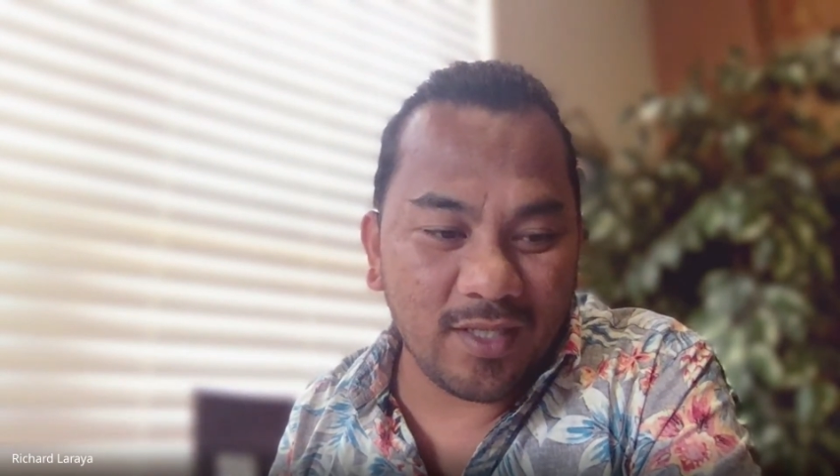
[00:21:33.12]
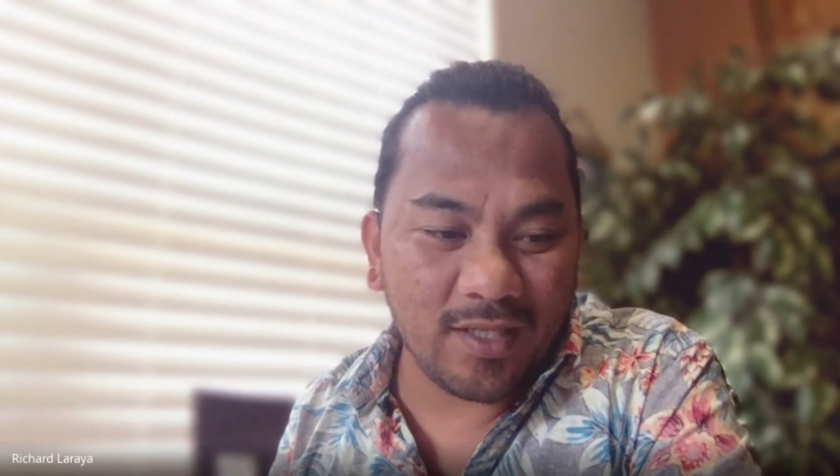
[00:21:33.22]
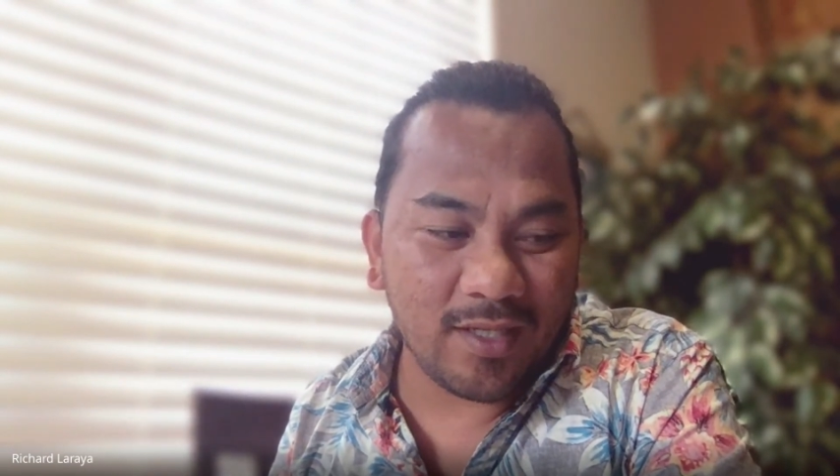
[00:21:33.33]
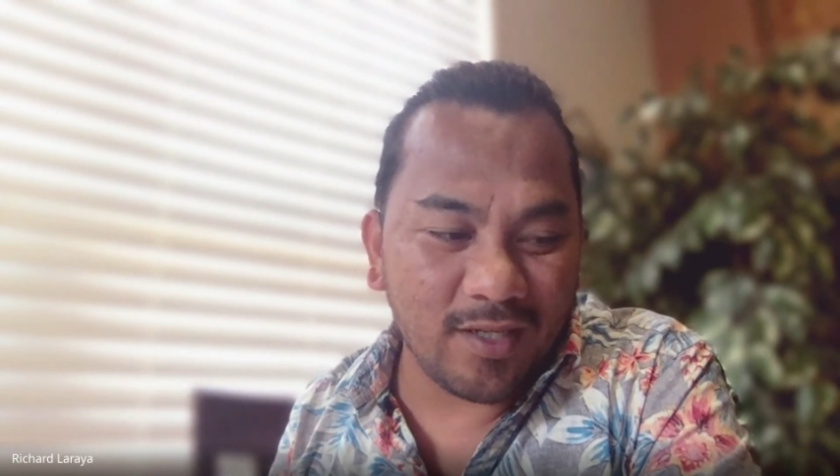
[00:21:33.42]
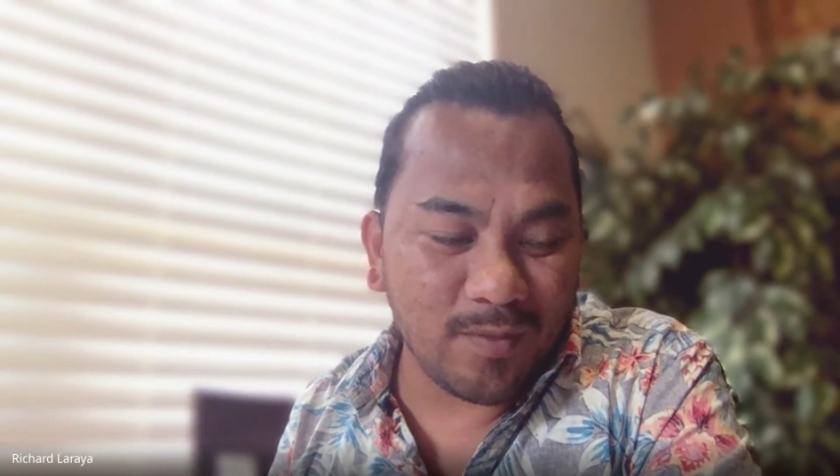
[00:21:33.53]

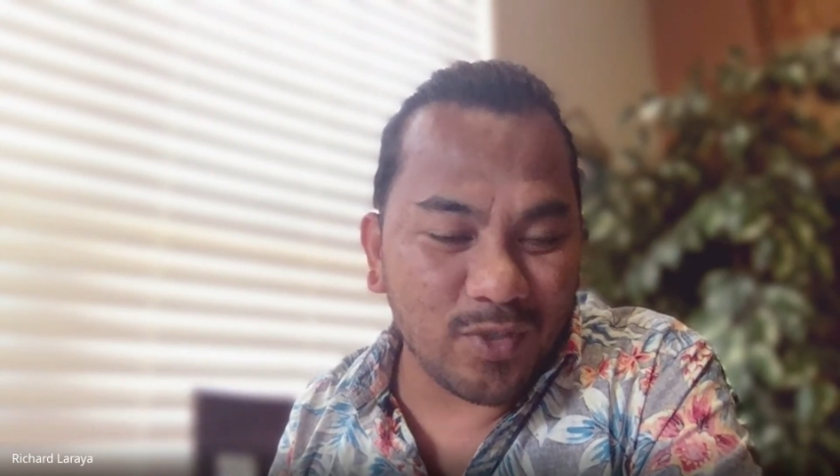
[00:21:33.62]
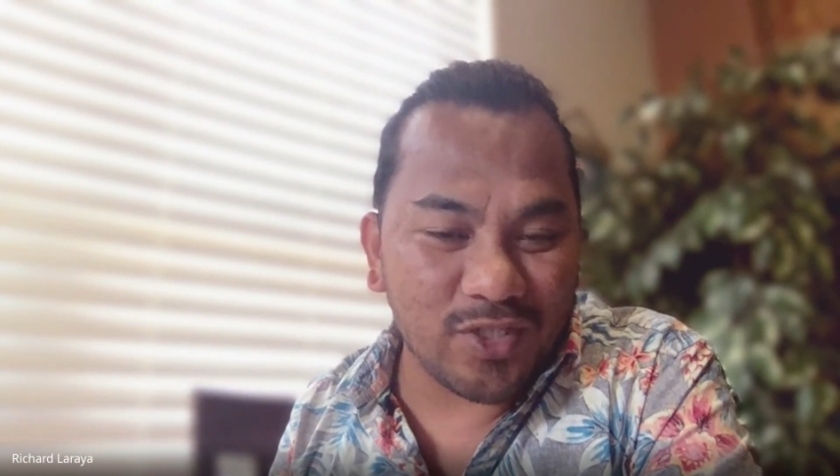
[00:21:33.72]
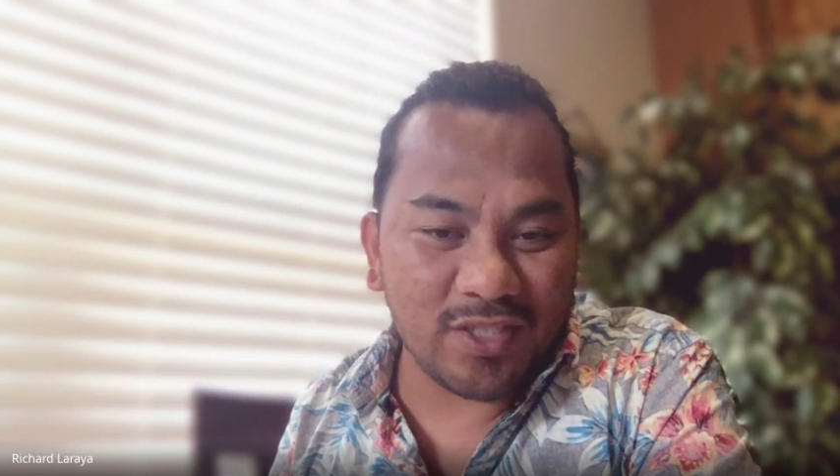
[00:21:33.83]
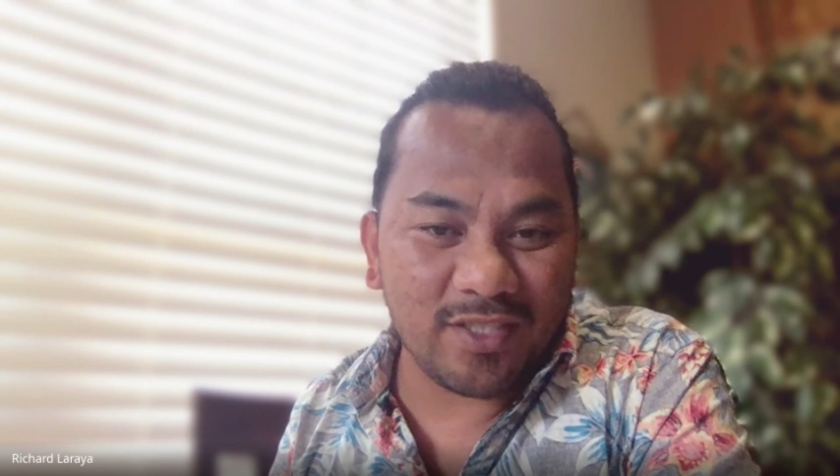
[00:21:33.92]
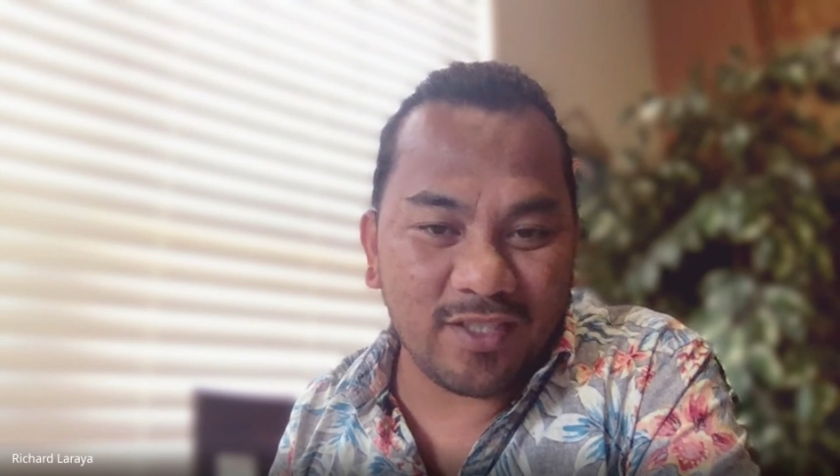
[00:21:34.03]

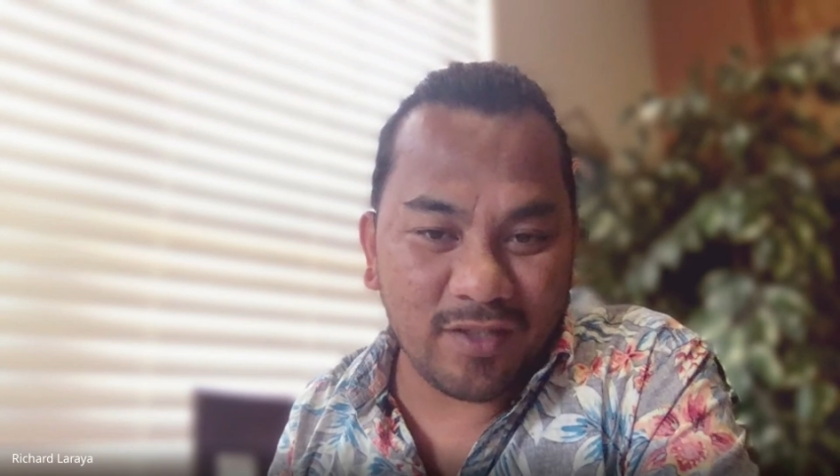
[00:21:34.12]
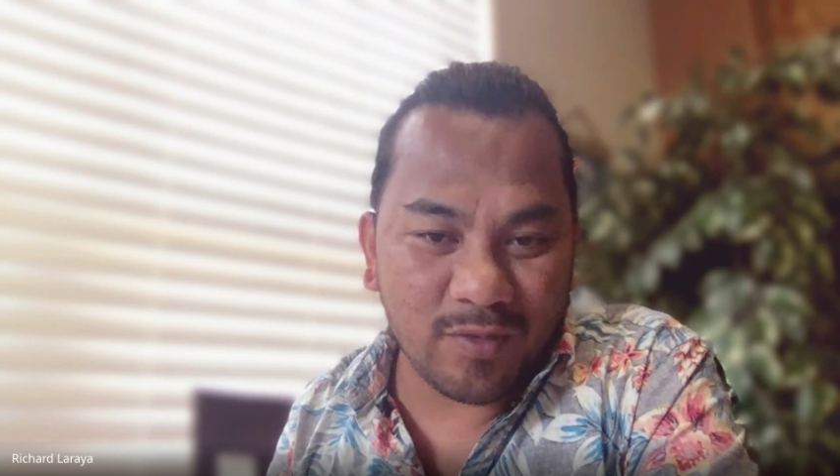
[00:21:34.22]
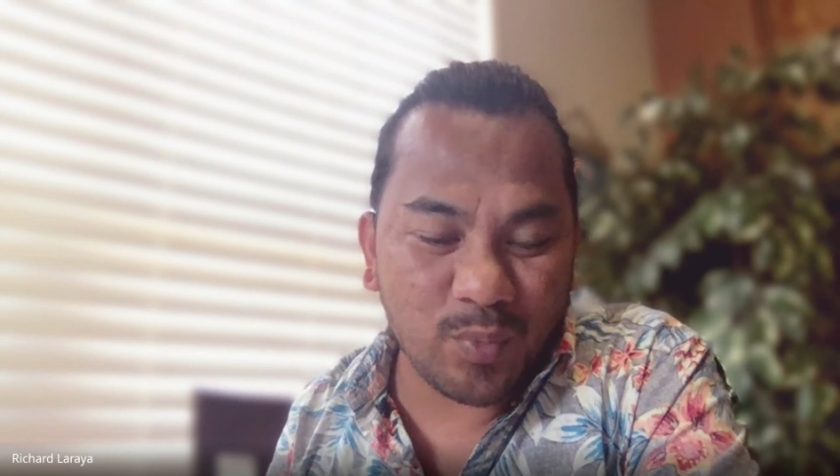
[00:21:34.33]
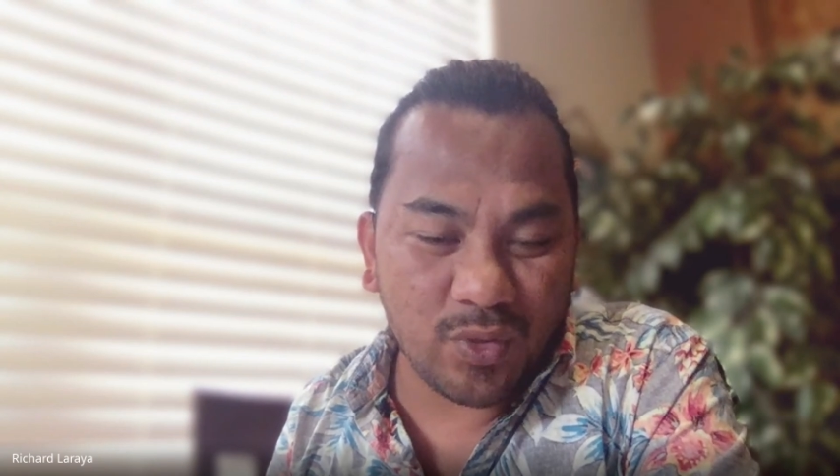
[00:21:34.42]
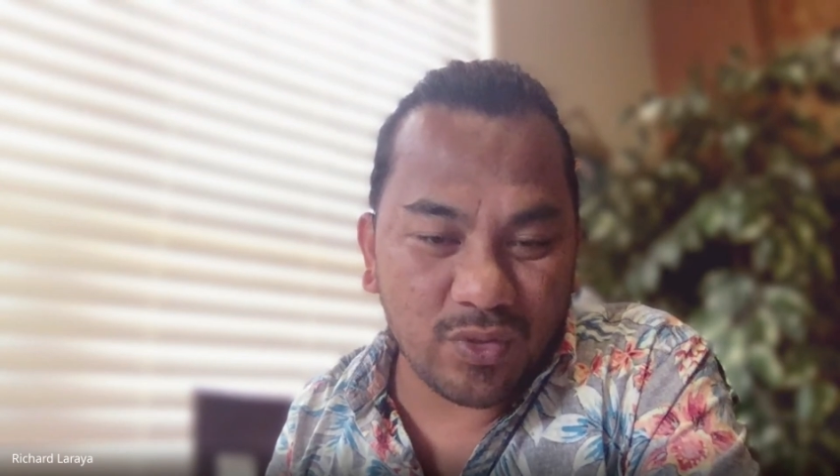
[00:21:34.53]
Marshallese
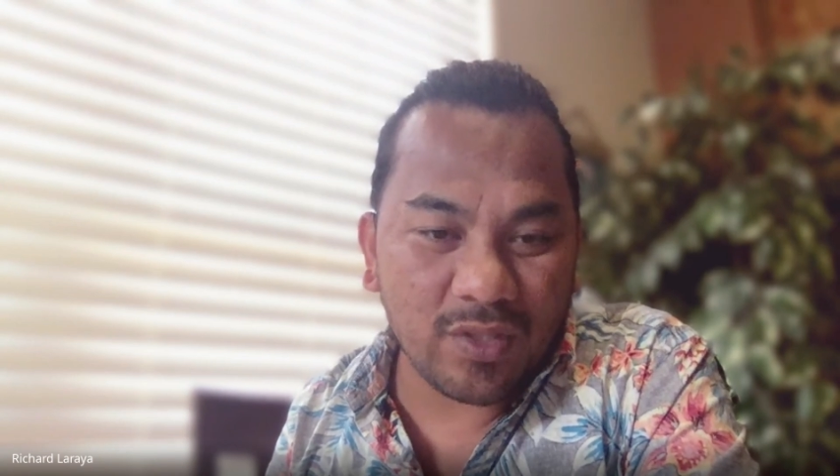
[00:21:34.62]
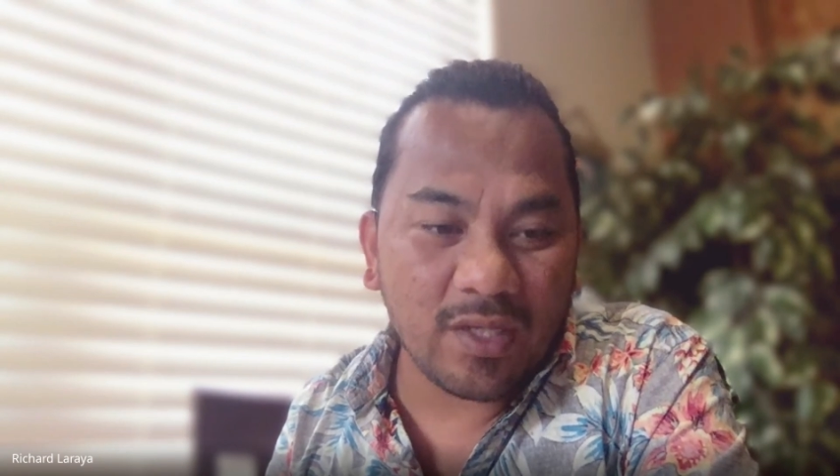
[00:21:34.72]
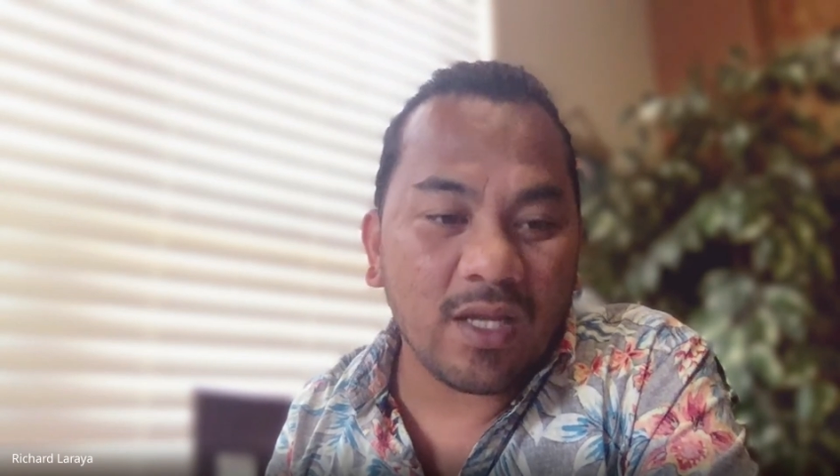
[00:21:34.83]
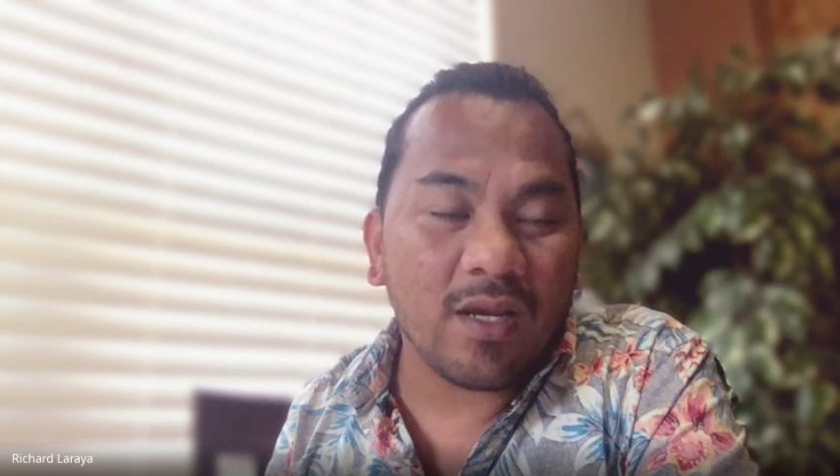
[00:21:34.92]
interpreter,